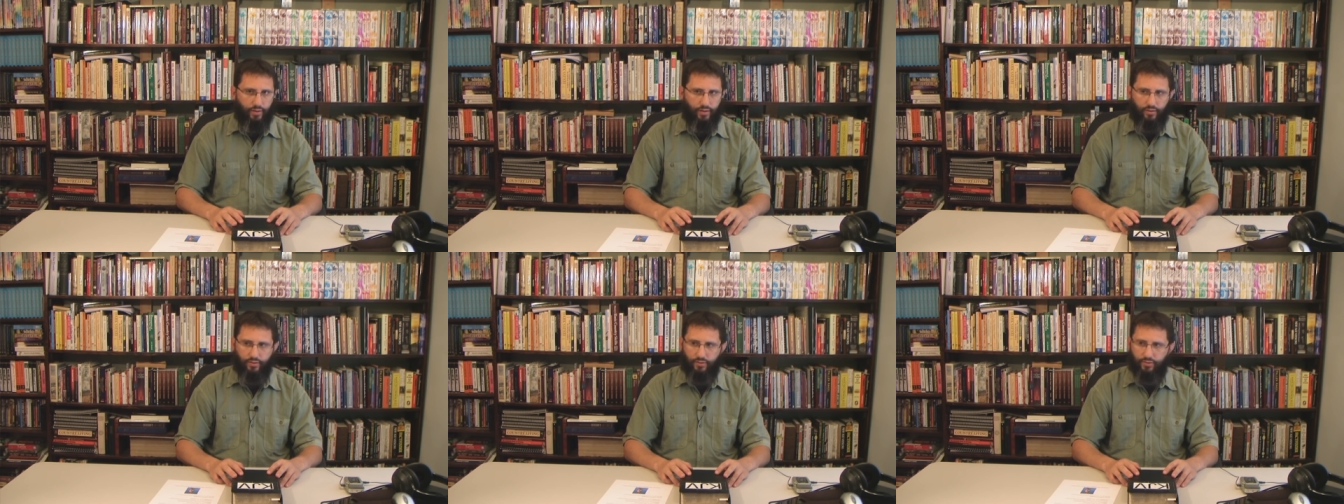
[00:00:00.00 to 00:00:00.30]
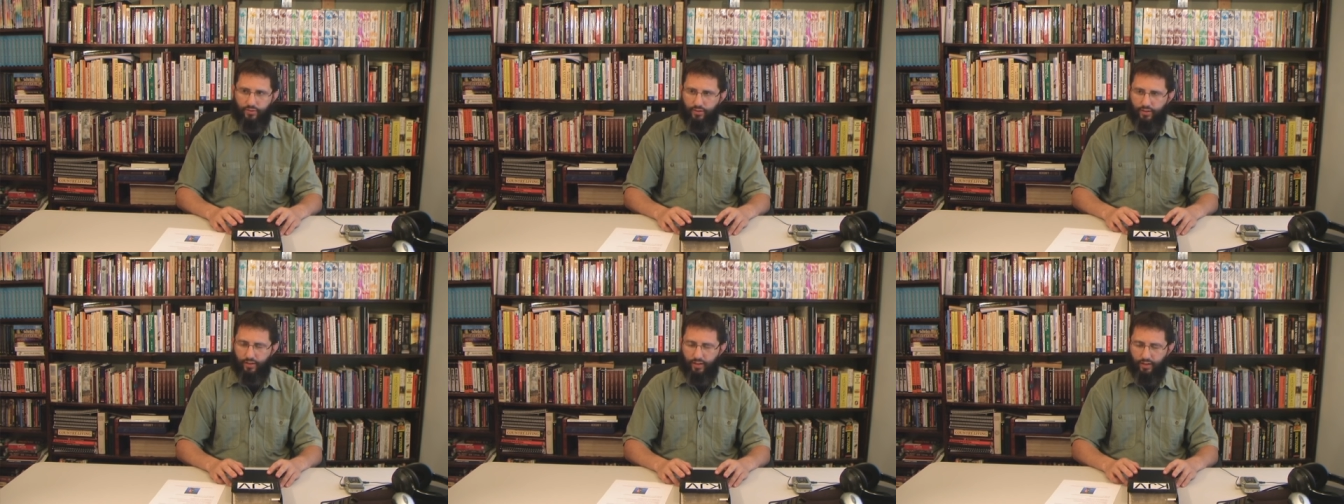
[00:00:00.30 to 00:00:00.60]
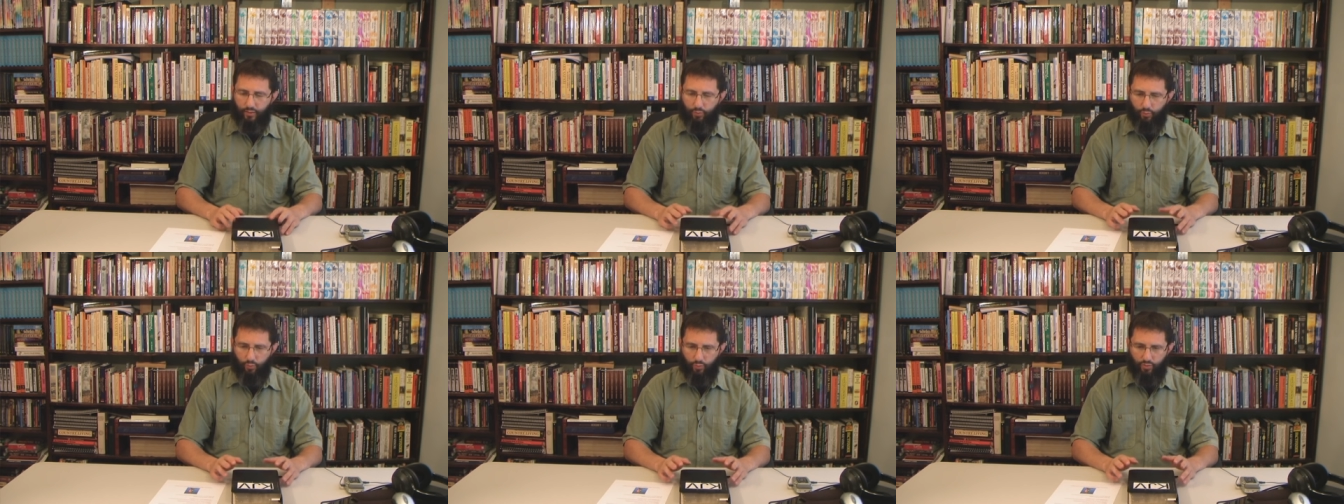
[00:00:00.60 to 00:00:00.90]
here just to
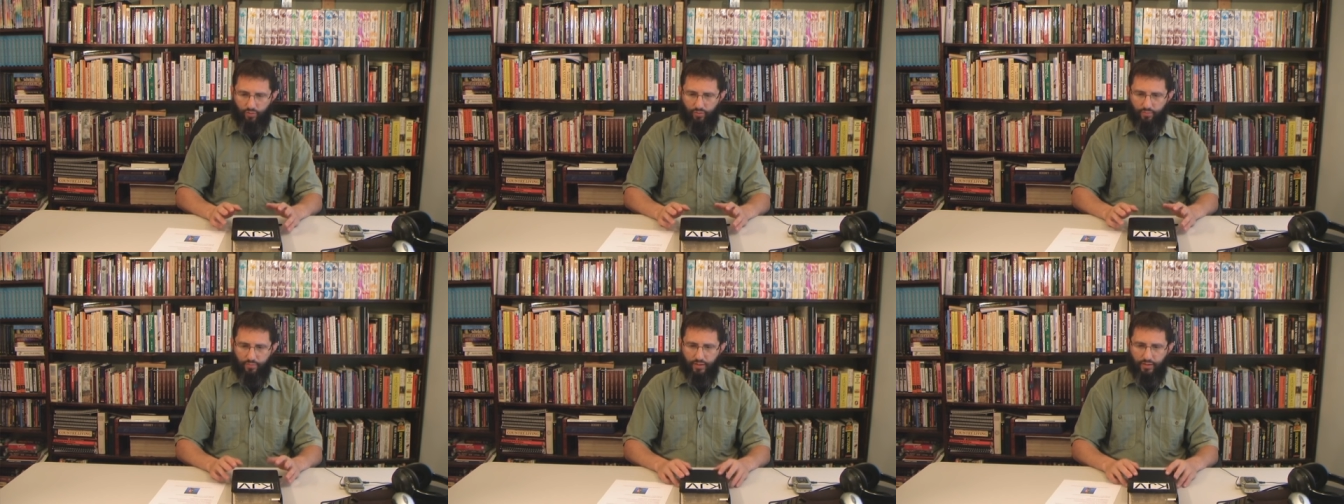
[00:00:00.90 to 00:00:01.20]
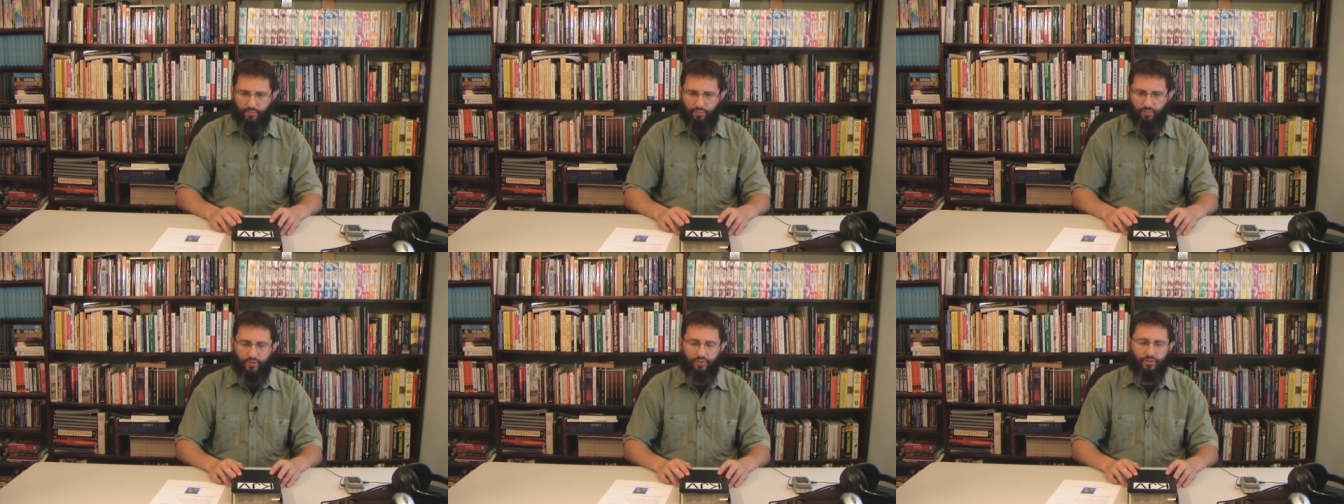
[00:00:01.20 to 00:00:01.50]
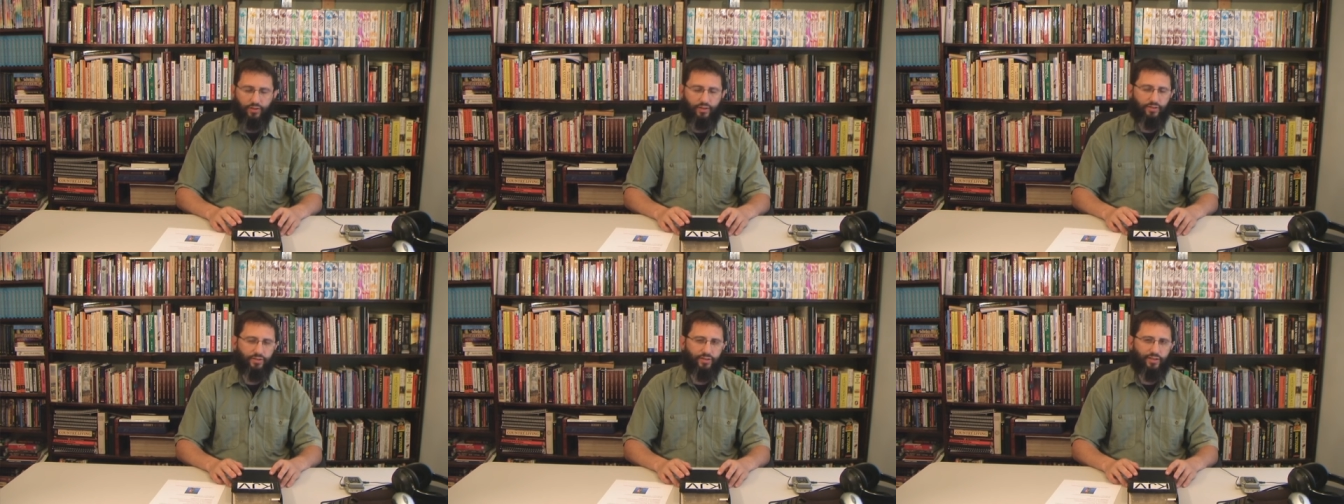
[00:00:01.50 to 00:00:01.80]
kind of warn people,
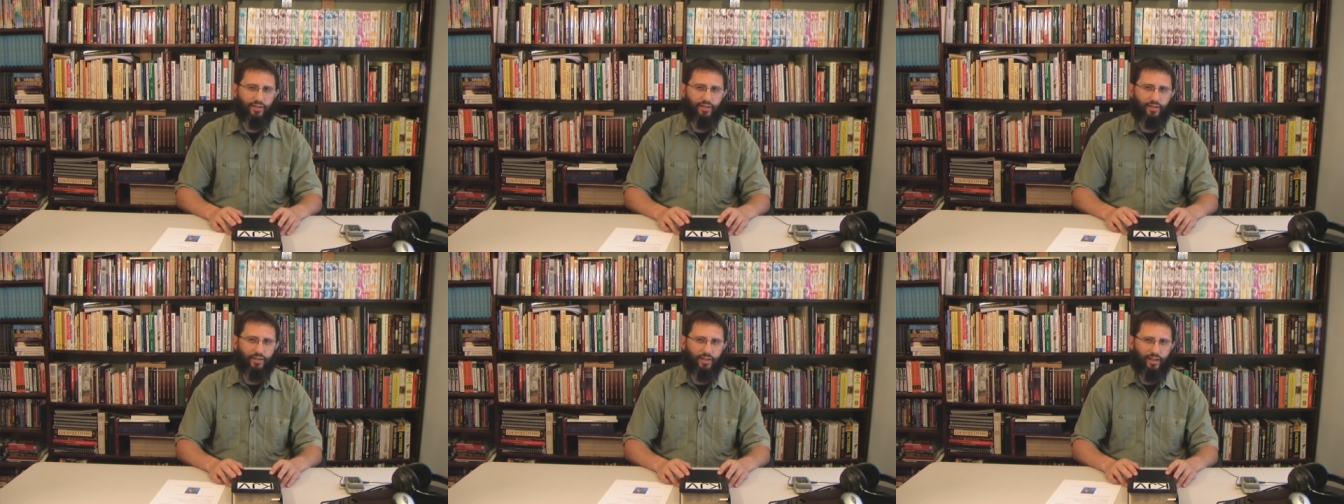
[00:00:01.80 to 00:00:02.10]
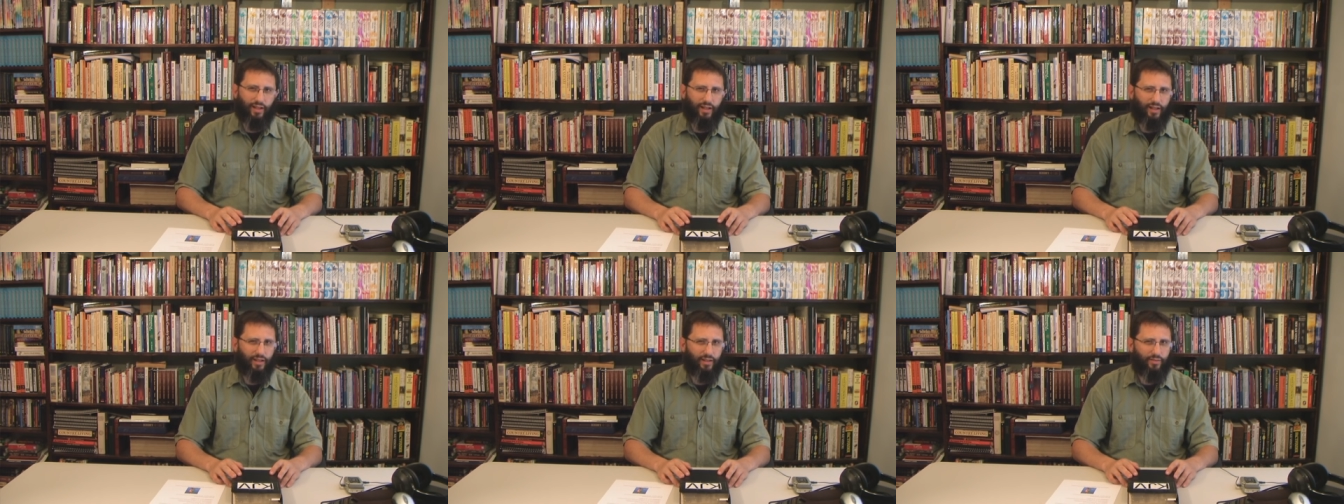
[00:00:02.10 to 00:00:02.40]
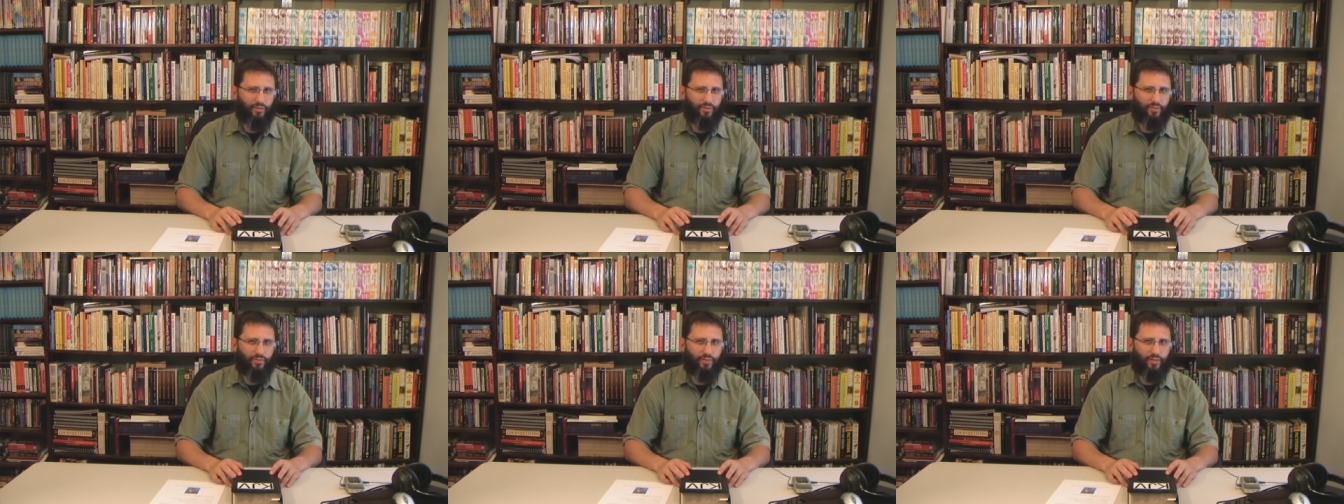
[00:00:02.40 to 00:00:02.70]
because I see a
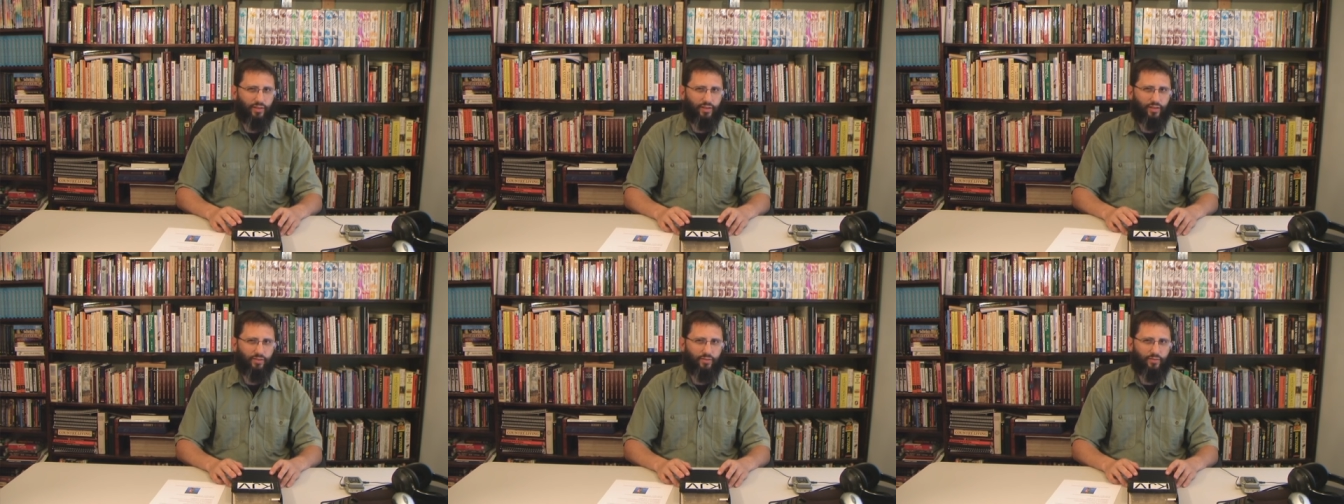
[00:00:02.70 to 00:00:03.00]
lot of